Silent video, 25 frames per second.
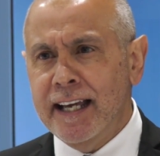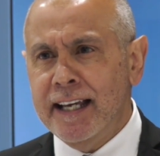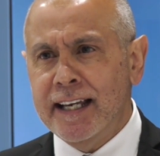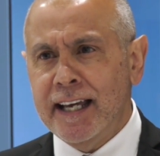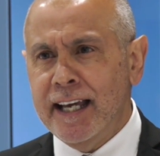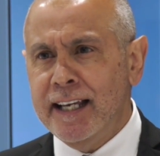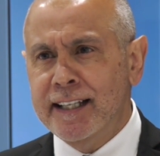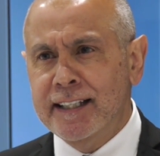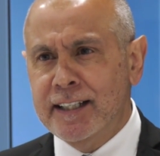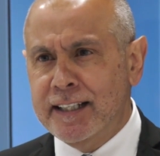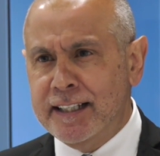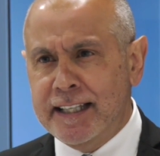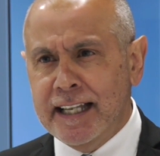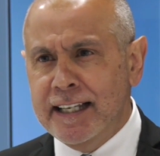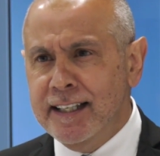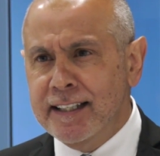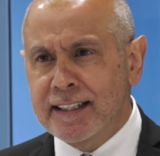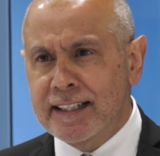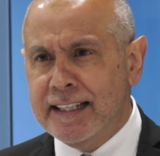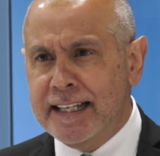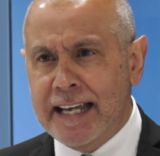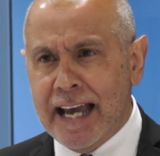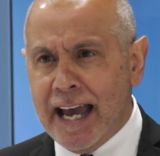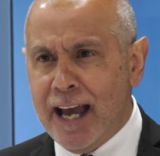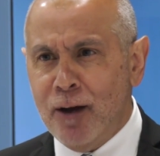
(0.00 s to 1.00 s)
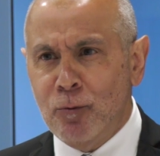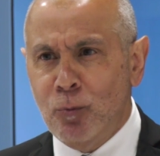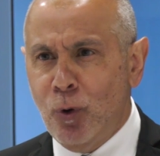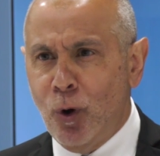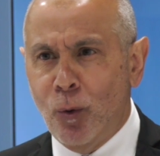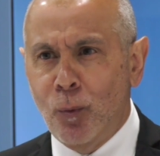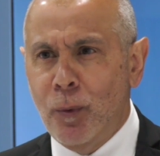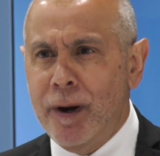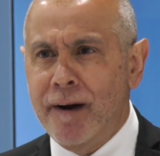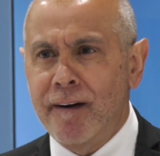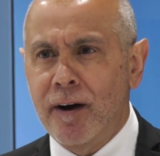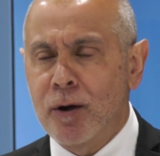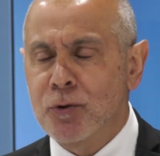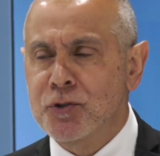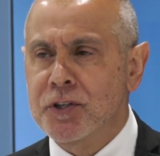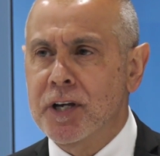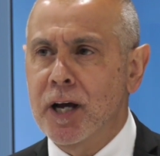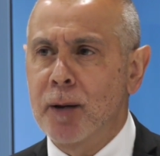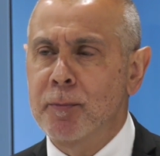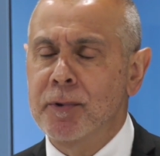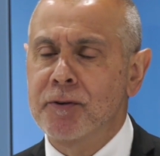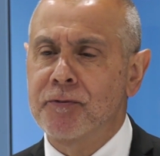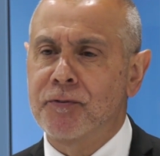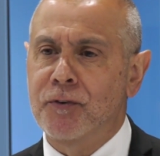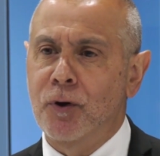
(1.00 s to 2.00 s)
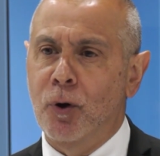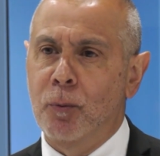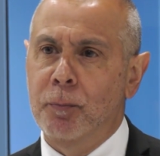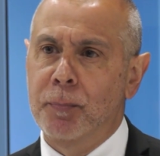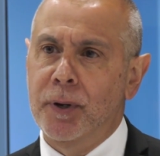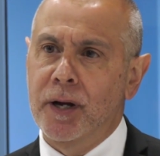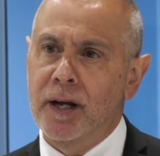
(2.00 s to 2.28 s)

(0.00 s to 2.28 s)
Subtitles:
He didn't get where I was coming from.